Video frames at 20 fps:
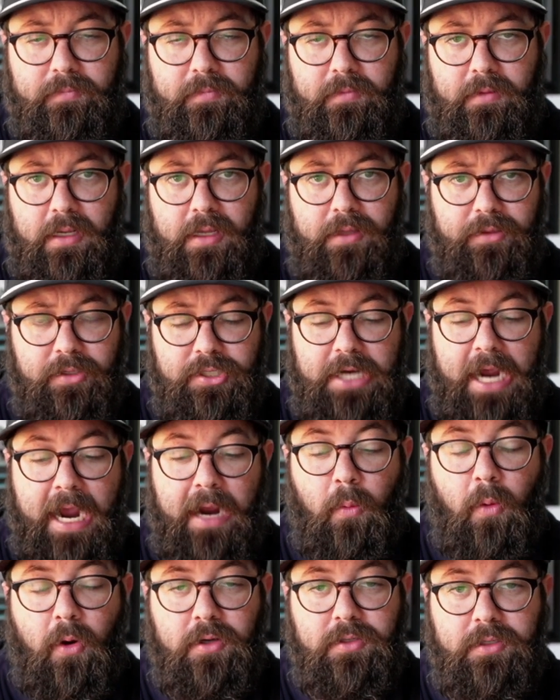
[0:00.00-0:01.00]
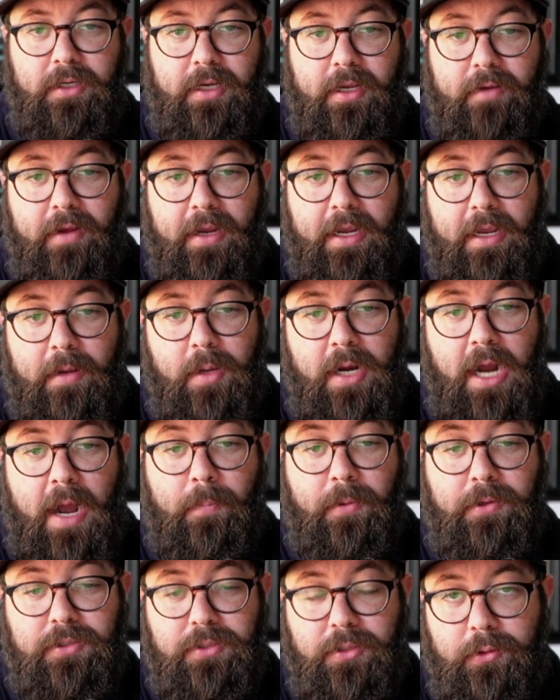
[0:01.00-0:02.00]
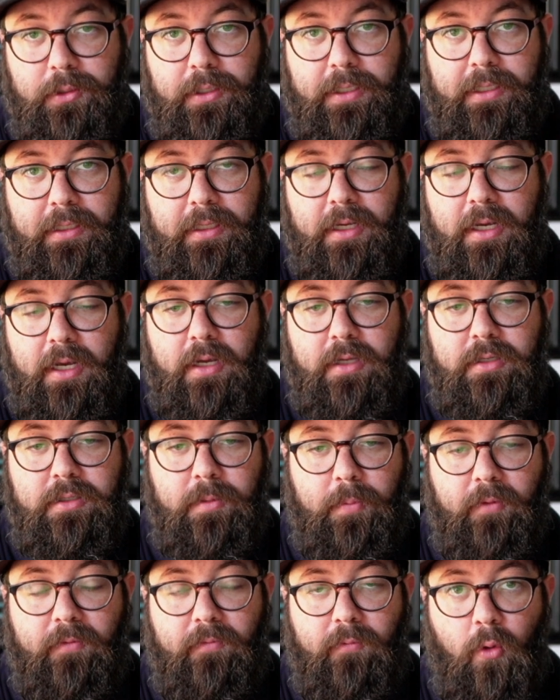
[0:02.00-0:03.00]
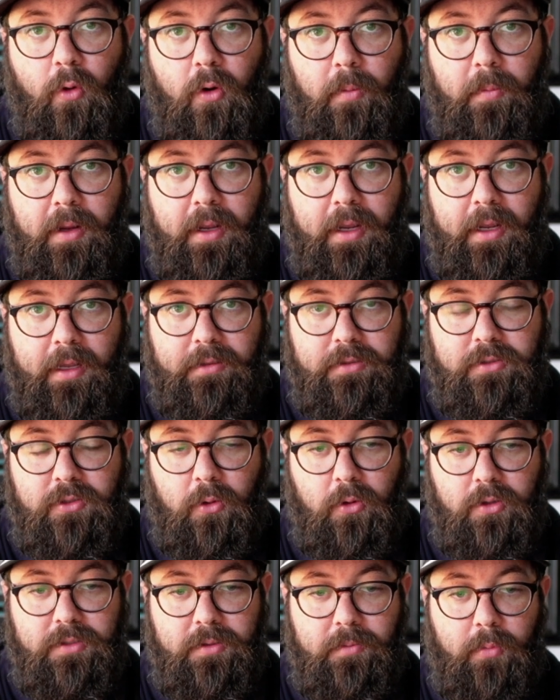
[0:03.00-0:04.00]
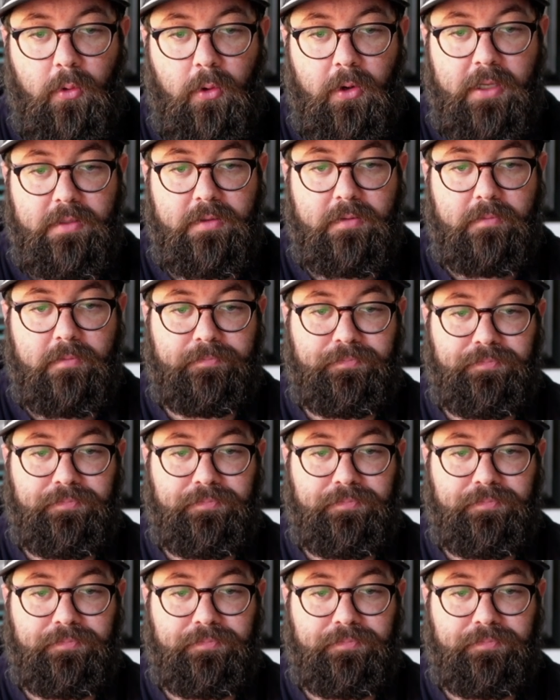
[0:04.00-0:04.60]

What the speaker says: the Jaguars are giving him an opportunity to perform and score some points.